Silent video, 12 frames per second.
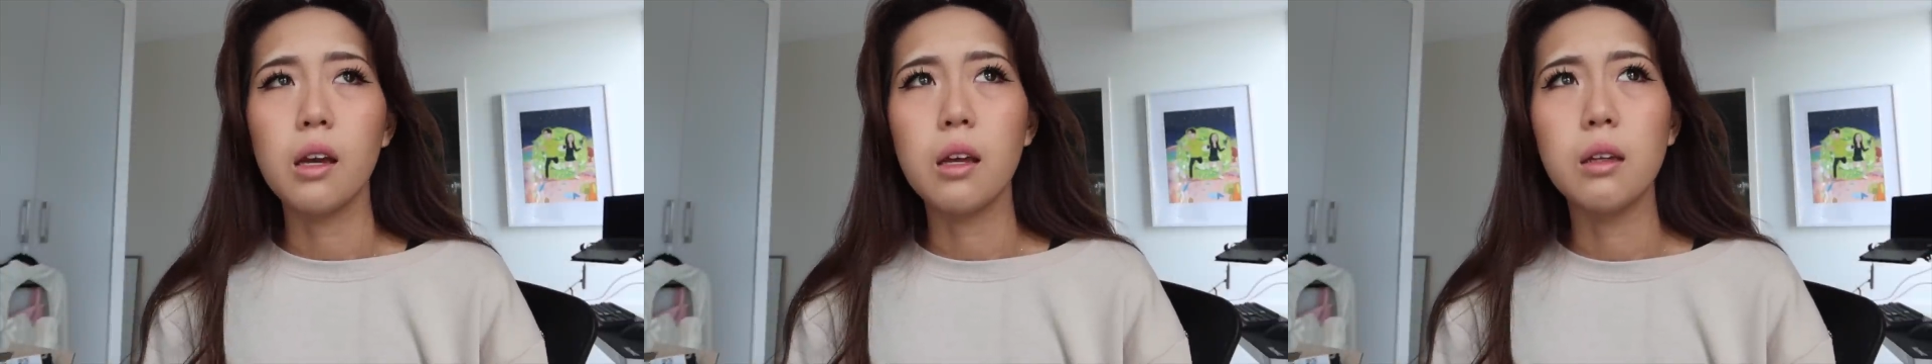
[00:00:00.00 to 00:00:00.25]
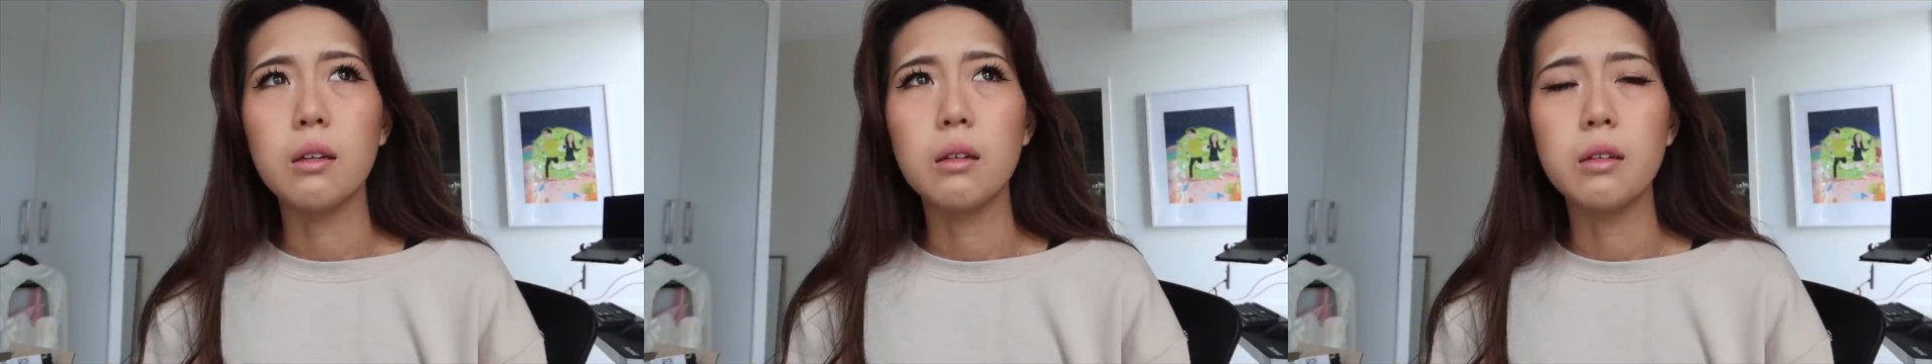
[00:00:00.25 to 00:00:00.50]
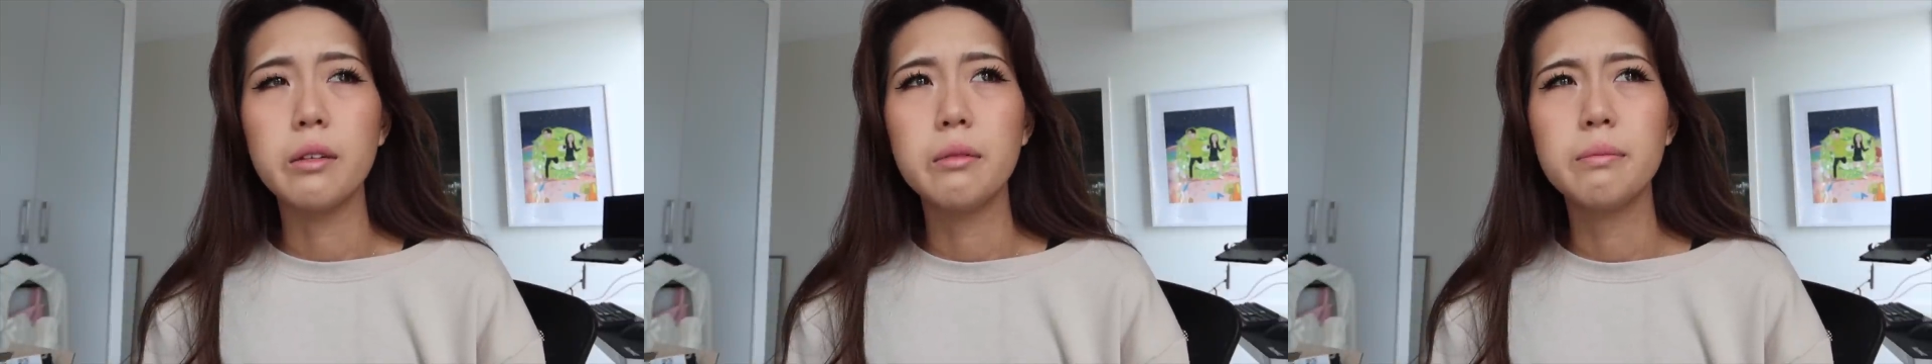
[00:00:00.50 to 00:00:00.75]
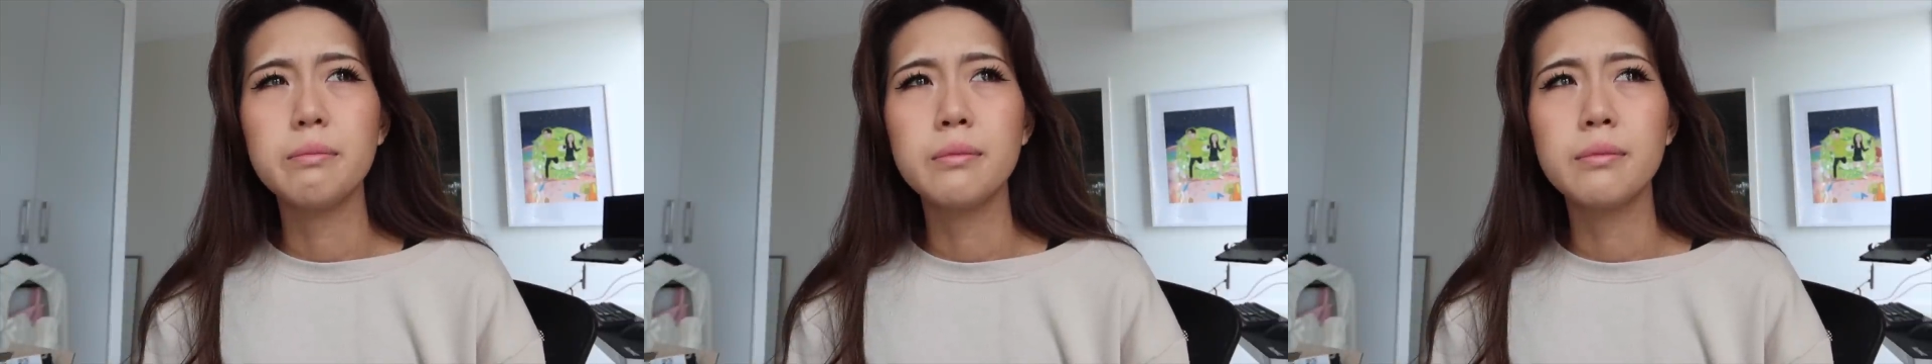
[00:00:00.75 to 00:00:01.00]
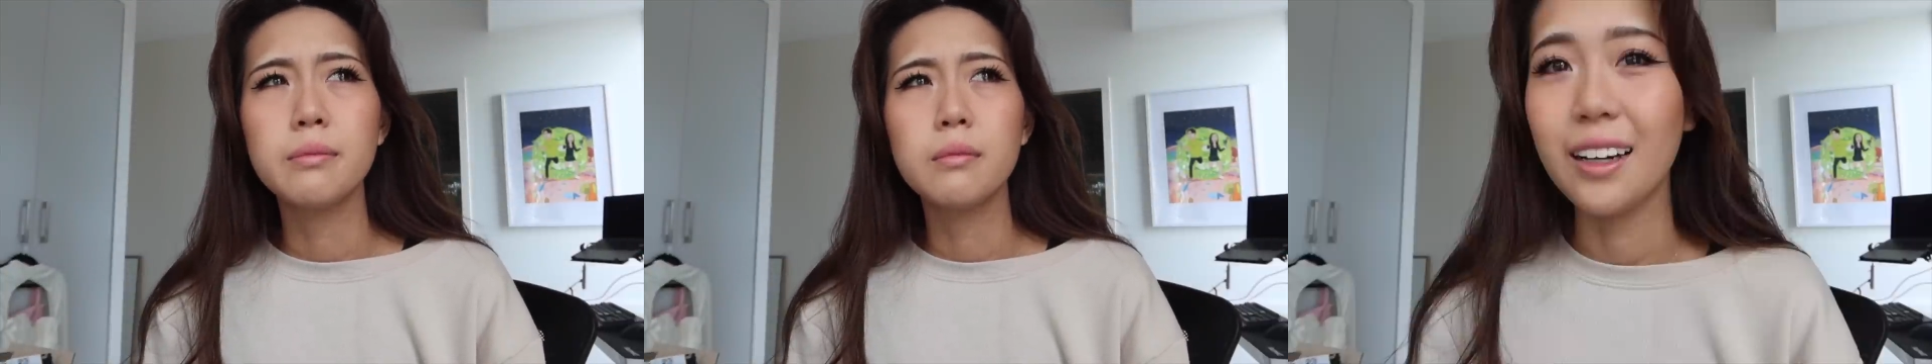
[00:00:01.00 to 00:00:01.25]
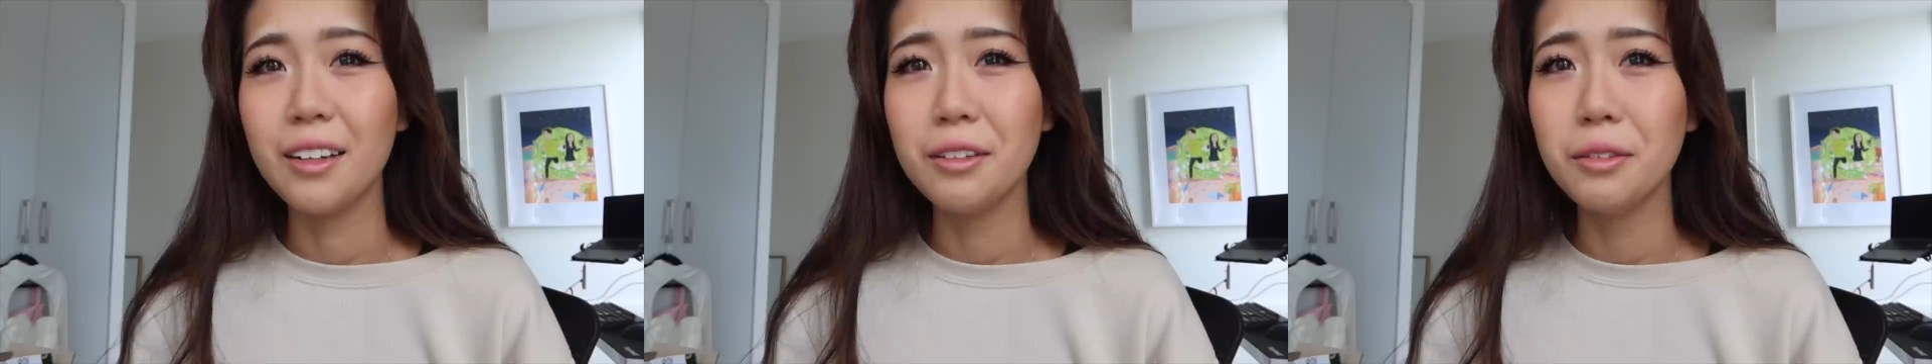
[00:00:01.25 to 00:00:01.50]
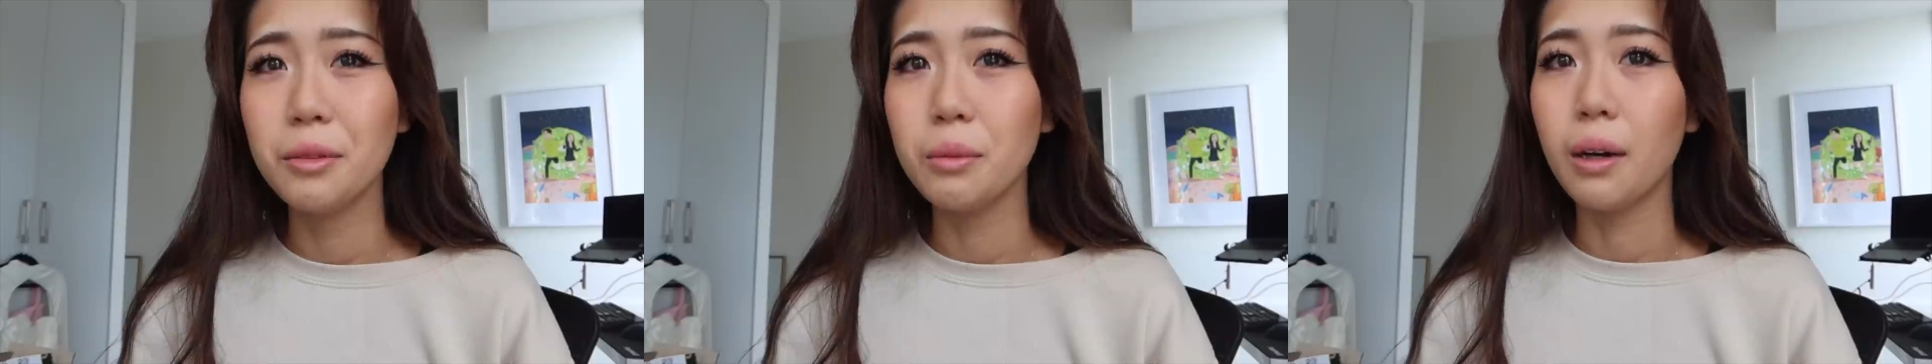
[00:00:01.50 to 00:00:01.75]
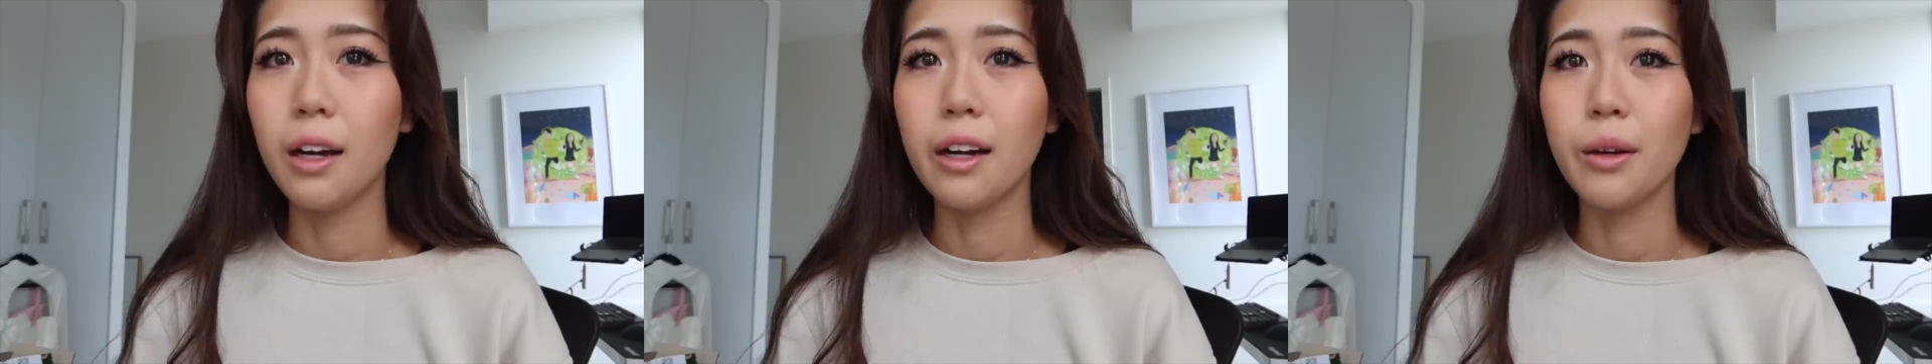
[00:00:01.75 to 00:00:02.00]
and I don't know
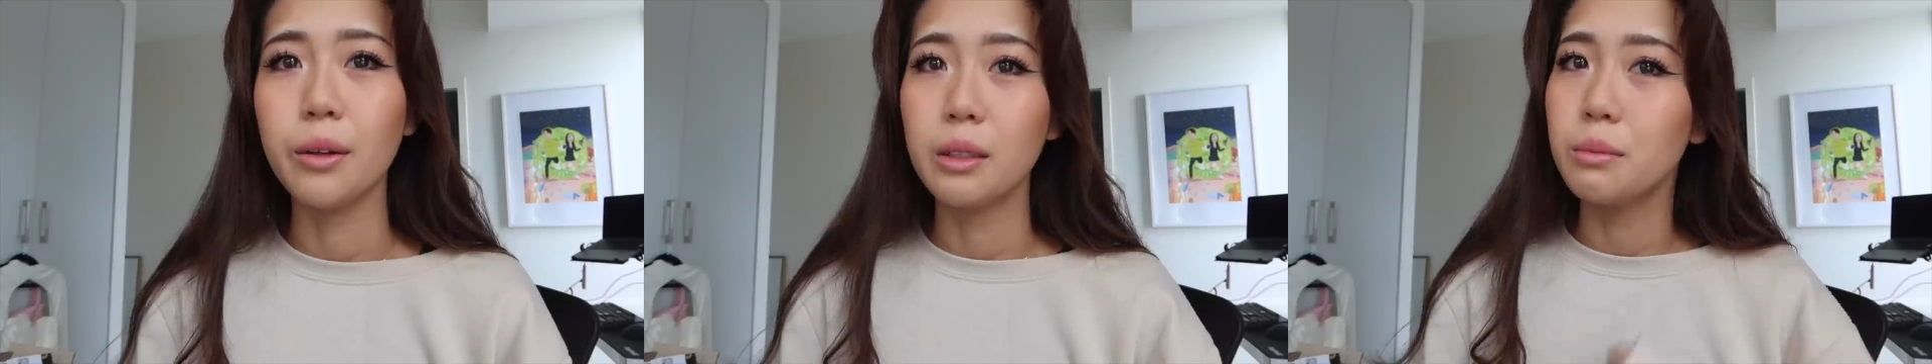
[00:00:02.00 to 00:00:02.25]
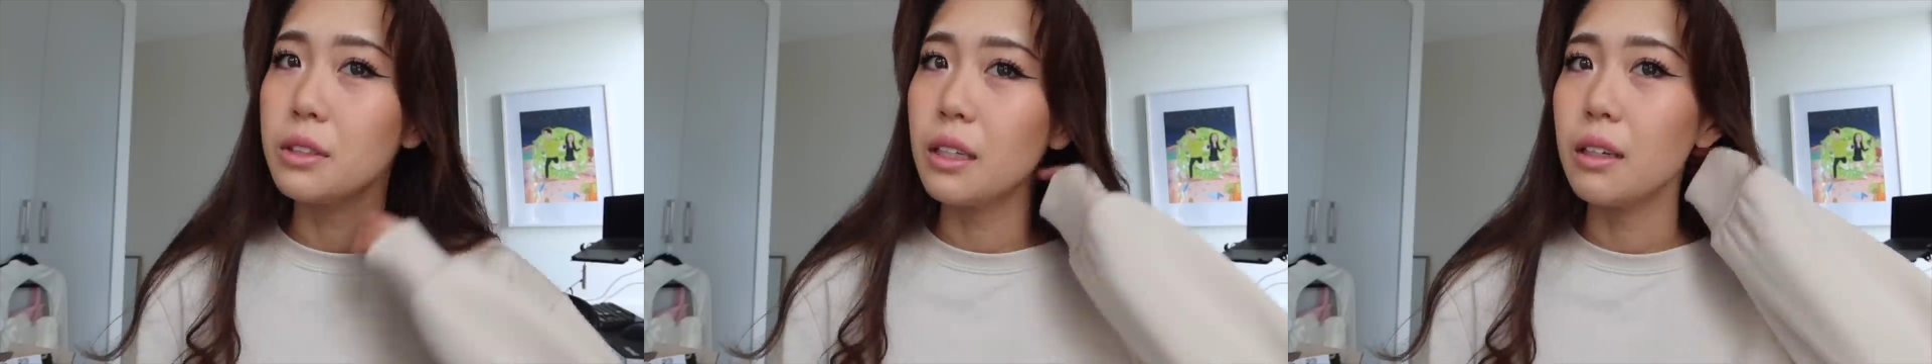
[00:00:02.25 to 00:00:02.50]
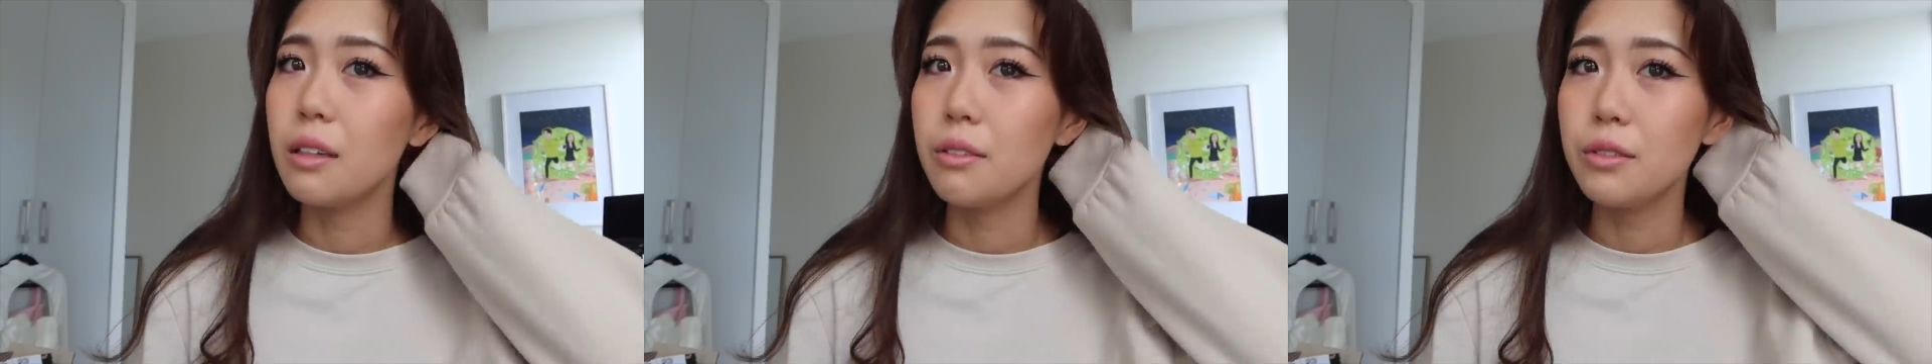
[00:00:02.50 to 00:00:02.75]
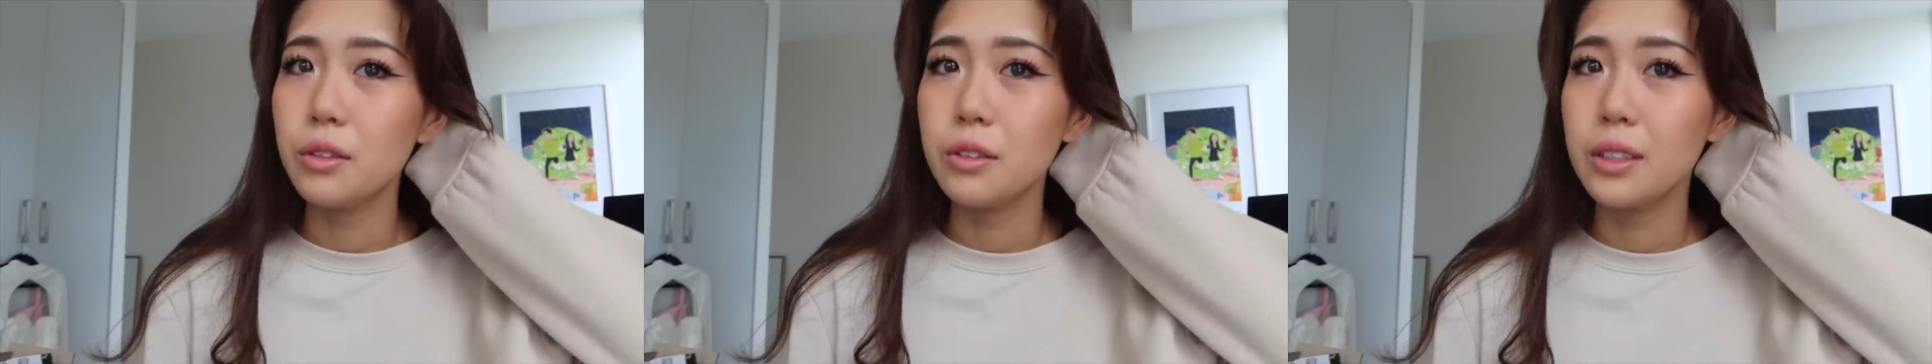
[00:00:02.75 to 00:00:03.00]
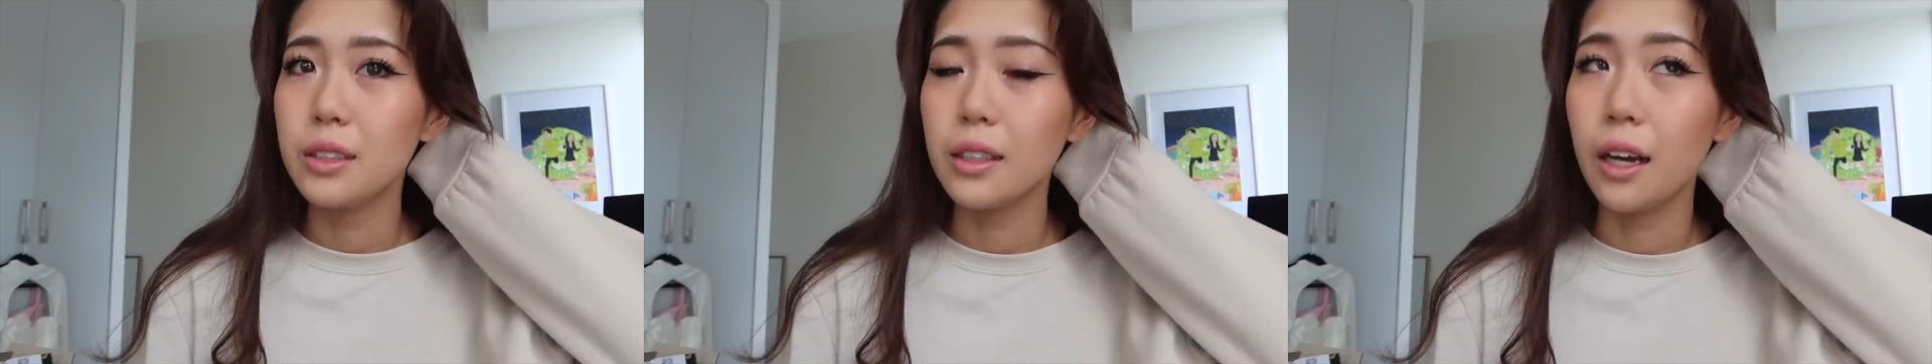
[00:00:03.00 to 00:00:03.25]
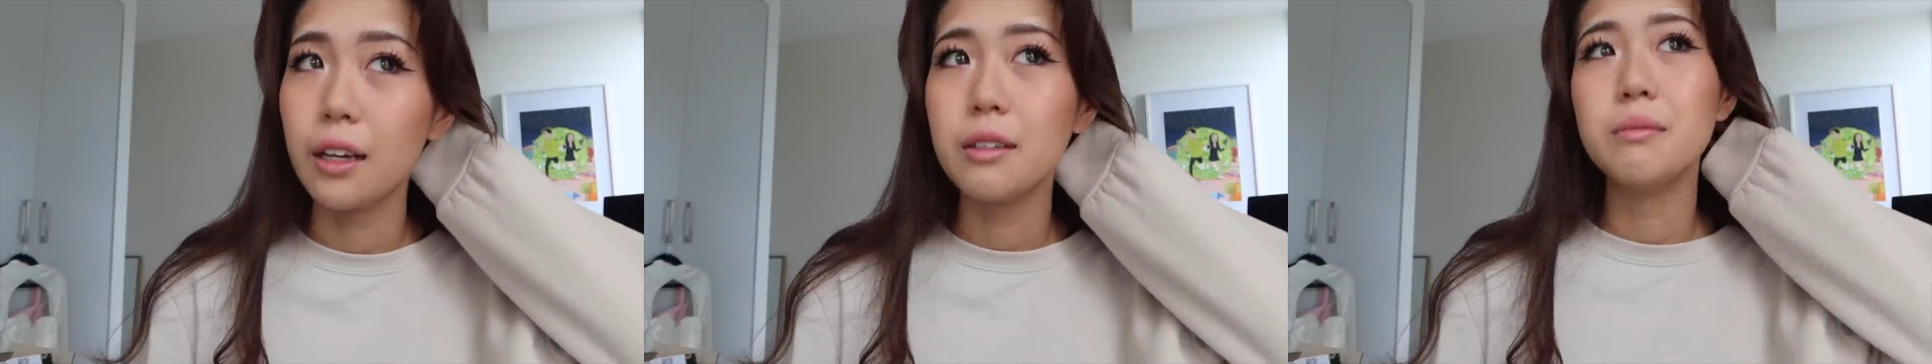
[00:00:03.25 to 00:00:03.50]
why I woke up today and I feel really sad.